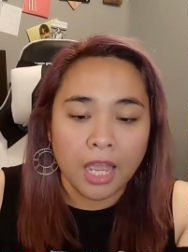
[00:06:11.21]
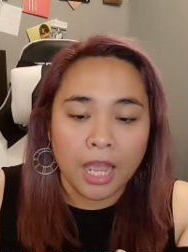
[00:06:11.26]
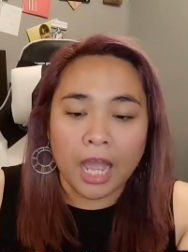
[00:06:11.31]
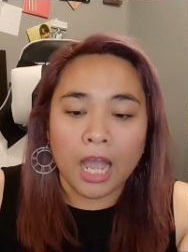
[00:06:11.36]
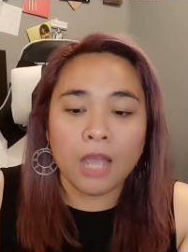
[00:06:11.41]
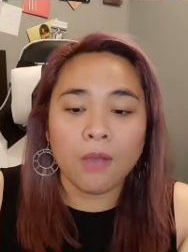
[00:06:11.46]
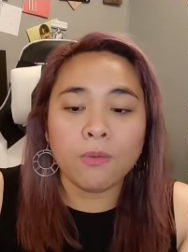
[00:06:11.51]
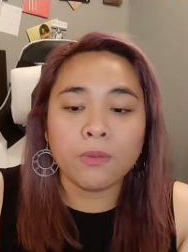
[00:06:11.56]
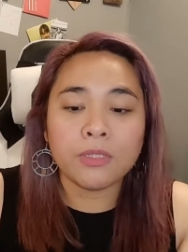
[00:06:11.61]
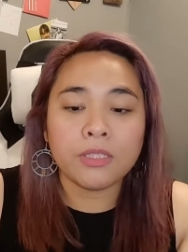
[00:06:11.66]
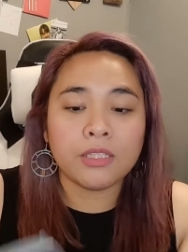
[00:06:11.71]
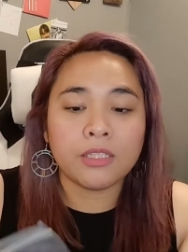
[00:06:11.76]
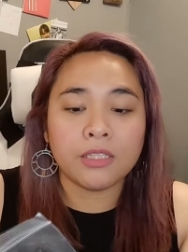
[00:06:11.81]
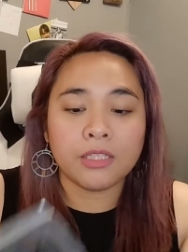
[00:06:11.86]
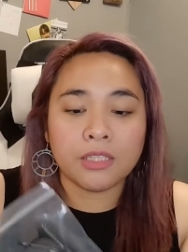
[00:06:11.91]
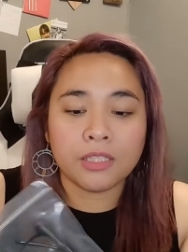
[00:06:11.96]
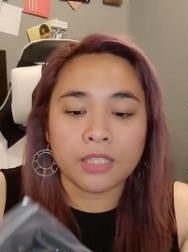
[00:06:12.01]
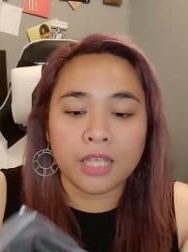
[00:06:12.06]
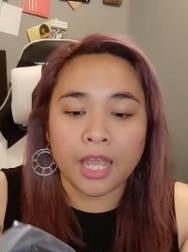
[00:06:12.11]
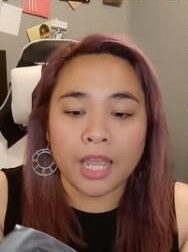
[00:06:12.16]
i would
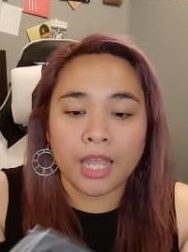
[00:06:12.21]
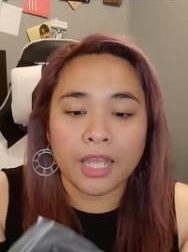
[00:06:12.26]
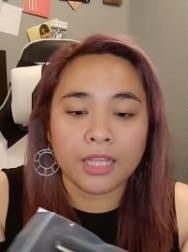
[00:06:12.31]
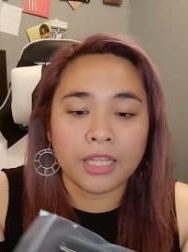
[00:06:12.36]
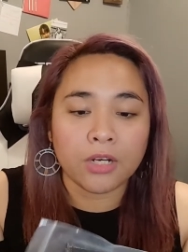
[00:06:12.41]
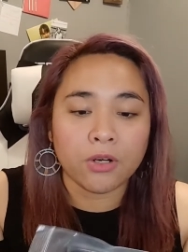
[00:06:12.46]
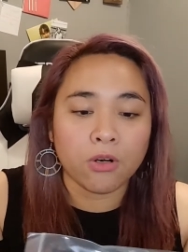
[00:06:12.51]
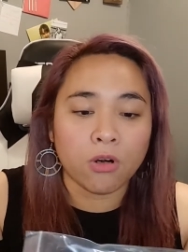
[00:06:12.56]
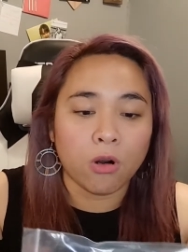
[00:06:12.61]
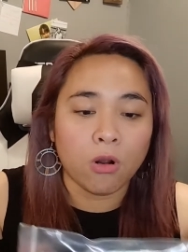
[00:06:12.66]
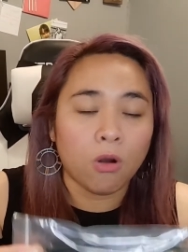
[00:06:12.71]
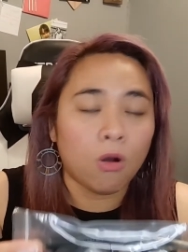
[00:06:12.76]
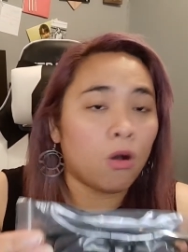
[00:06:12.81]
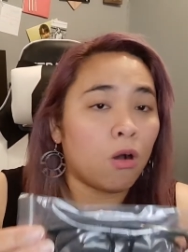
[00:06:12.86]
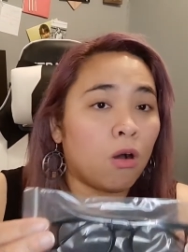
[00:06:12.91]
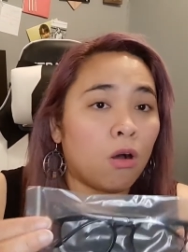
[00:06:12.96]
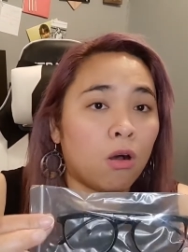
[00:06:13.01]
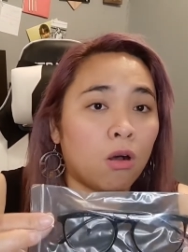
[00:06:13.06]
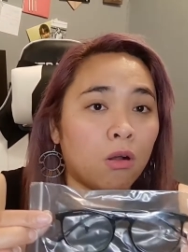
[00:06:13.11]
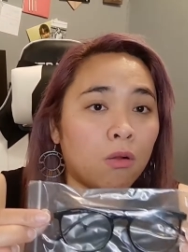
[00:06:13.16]
say they're
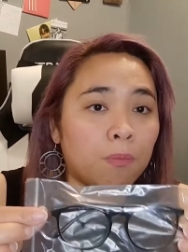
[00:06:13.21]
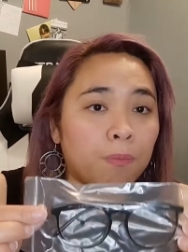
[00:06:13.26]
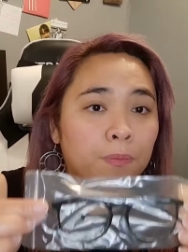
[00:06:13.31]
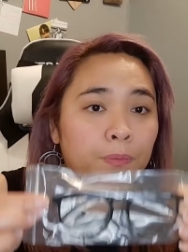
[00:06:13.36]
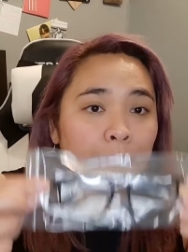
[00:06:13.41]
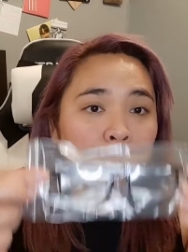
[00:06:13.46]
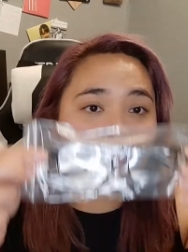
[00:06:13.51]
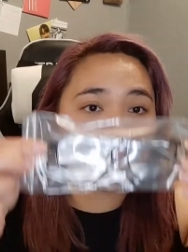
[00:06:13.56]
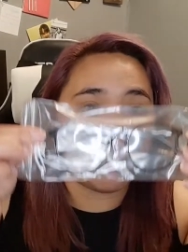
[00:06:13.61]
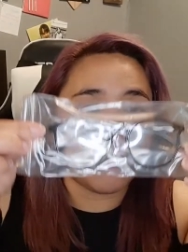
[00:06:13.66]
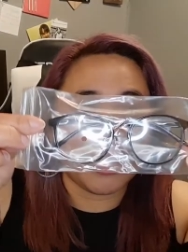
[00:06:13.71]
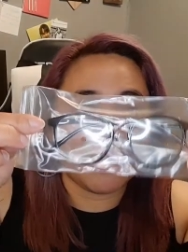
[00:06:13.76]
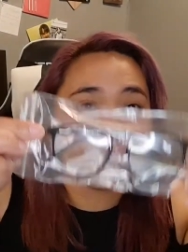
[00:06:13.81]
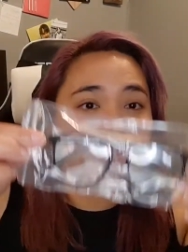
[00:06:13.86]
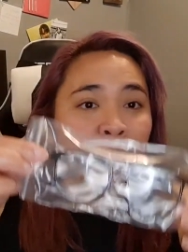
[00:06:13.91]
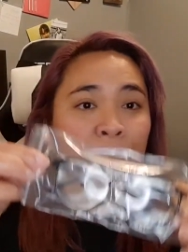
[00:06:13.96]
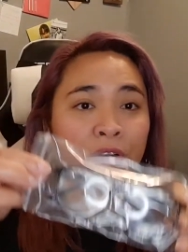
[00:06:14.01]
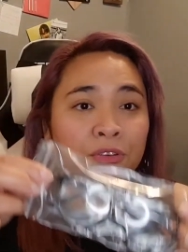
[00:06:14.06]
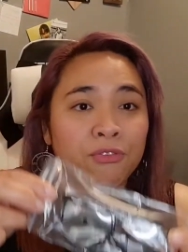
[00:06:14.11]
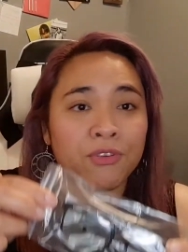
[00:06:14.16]
all in
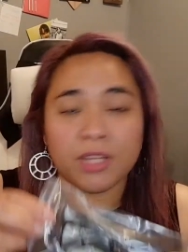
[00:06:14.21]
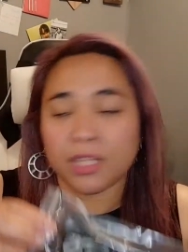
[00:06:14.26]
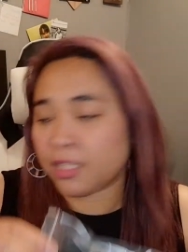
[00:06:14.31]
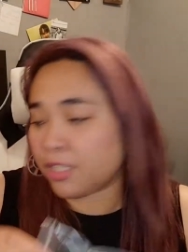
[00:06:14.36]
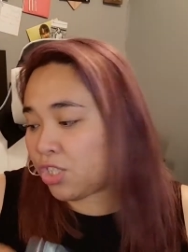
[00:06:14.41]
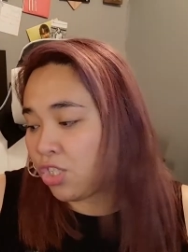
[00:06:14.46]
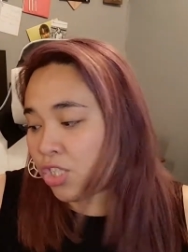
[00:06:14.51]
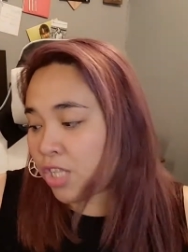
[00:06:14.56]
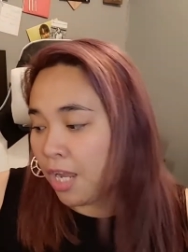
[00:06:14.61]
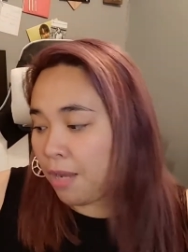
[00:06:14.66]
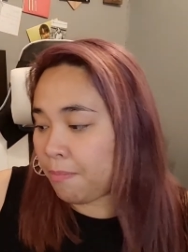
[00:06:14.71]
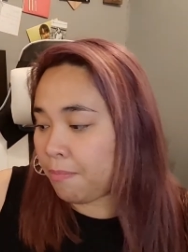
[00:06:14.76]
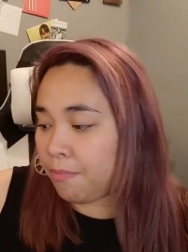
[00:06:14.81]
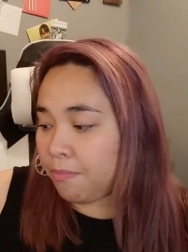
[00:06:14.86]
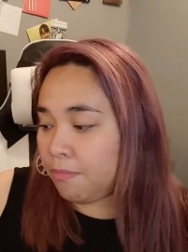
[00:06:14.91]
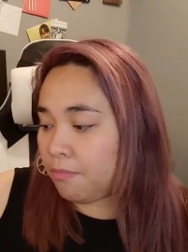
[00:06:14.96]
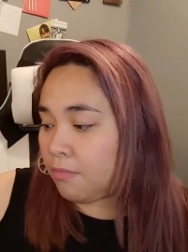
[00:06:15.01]
perfect shape